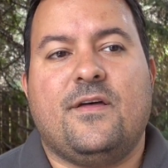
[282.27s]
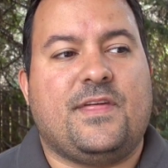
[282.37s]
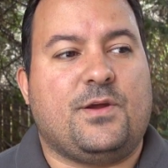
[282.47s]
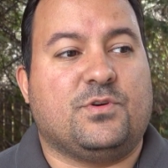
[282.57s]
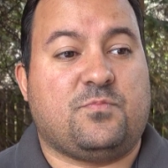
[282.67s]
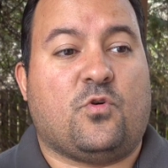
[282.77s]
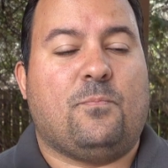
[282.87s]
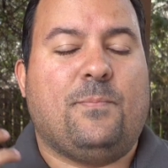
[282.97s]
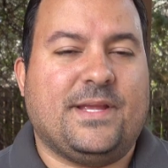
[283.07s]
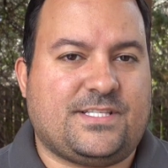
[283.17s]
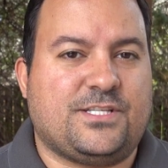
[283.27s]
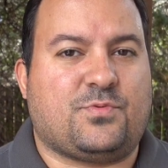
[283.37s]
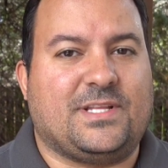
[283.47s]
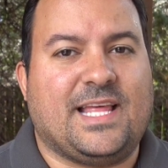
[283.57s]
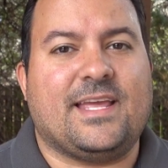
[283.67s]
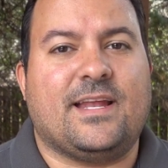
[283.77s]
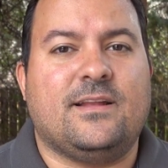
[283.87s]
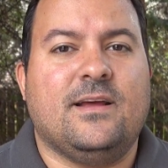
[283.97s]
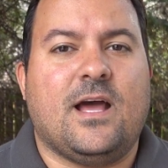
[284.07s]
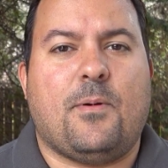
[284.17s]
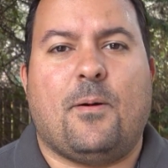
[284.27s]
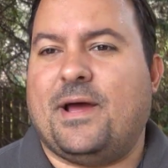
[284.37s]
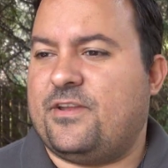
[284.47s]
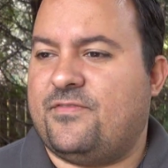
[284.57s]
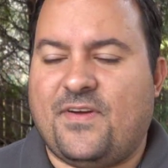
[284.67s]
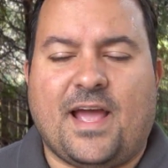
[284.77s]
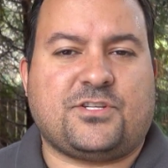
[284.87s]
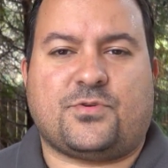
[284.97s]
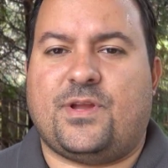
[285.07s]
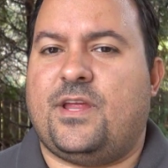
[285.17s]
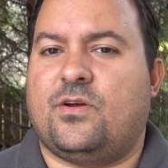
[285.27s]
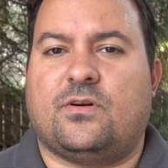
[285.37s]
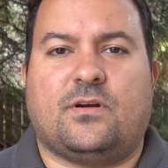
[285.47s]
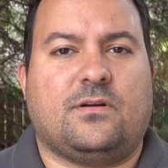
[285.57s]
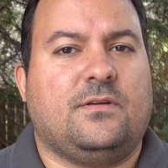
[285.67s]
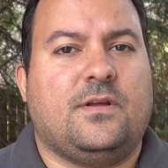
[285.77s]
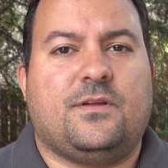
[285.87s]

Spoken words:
that it was more business related about manufacturing or,